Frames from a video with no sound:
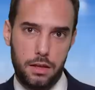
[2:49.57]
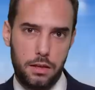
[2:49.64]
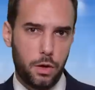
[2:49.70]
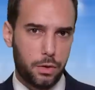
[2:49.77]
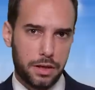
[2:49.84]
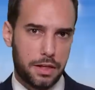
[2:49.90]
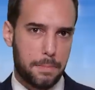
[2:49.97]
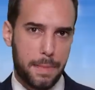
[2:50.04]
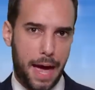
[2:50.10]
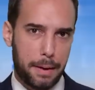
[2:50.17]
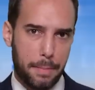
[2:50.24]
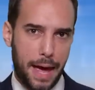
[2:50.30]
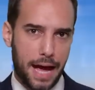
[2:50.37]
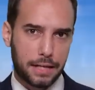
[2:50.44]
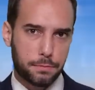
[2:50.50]
The only thing
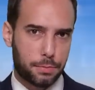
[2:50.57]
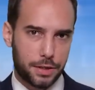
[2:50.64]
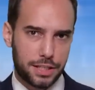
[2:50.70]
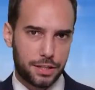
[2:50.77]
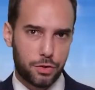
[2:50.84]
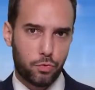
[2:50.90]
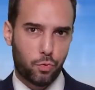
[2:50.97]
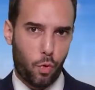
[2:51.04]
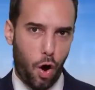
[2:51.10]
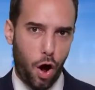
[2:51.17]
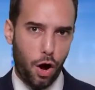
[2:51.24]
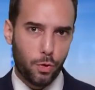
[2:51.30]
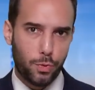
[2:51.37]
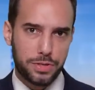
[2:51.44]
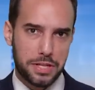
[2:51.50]
Mad Max predicted
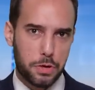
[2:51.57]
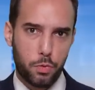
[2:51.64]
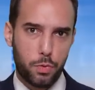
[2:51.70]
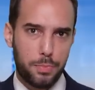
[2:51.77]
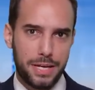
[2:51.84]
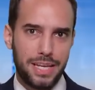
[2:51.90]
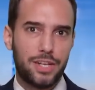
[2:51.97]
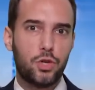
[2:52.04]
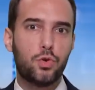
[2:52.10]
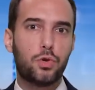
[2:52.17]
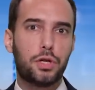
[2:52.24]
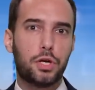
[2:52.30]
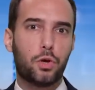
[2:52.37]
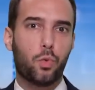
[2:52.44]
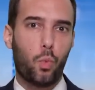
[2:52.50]
wrong was there would be a
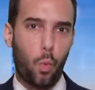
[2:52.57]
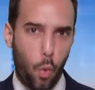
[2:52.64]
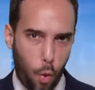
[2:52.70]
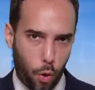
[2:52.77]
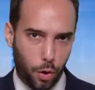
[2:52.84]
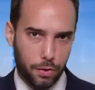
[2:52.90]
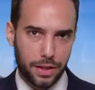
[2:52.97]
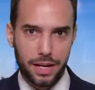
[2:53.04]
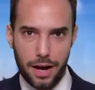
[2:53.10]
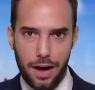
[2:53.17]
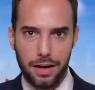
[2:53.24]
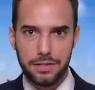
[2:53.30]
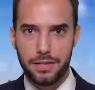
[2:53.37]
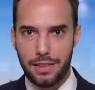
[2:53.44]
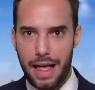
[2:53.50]
nuclear war that
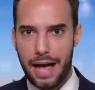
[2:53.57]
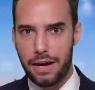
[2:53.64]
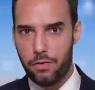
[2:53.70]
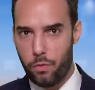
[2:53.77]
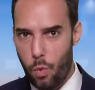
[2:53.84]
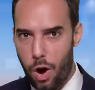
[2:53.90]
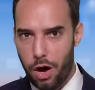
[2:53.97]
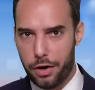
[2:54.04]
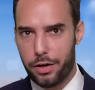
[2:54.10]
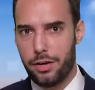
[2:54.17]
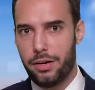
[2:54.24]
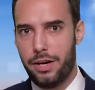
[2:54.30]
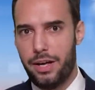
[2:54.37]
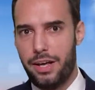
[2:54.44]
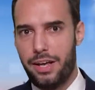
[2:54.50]
caused the lack of water.